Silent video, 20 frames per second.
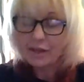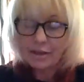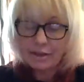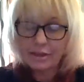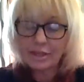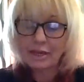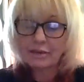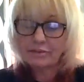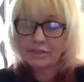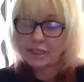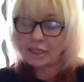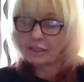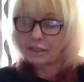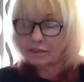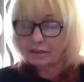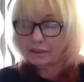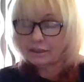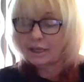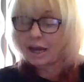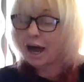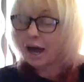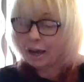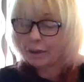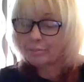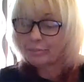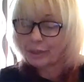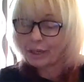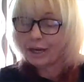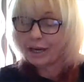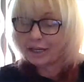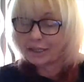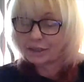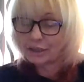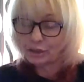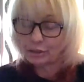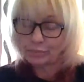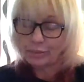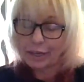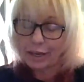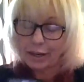they've done a lot behind
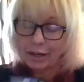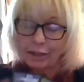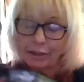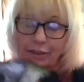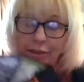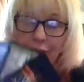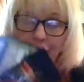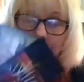your back.